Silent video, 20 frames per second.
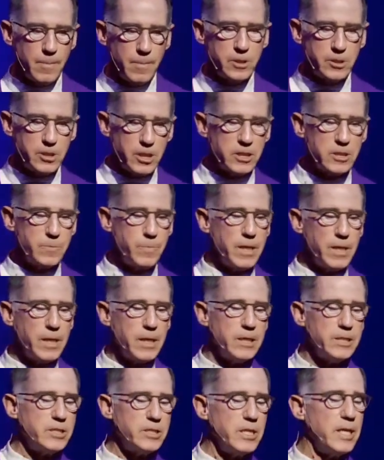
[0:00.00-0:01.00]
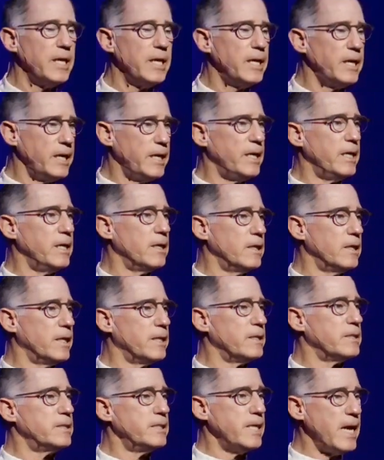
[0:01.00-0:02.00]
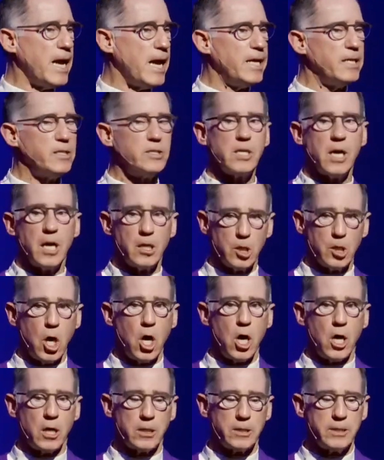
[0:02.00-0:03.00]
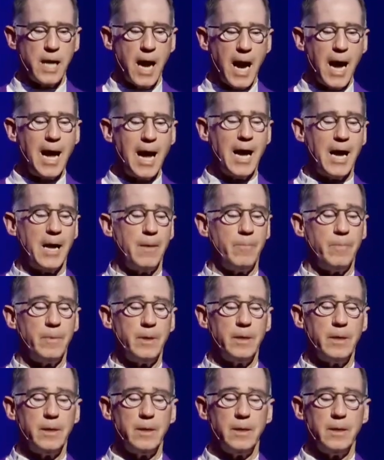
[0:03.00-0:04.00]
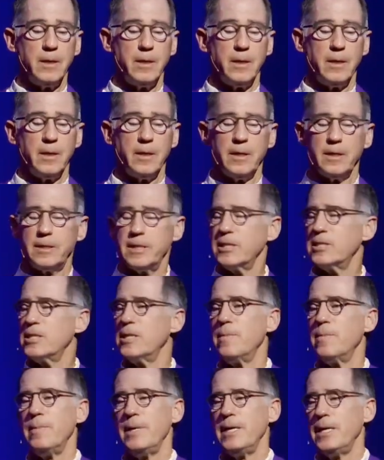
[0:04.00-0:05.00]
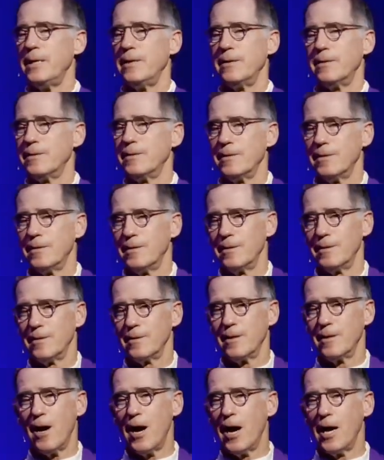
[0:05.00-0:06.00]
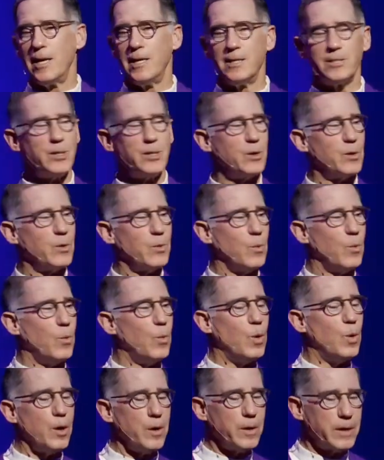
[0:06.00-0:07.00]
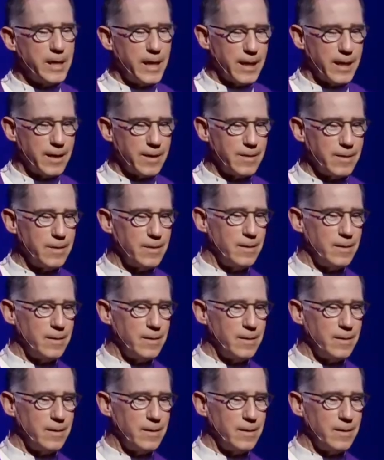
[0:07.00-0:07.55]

But just because healing takes a long time, it doesn't mean God isn't working.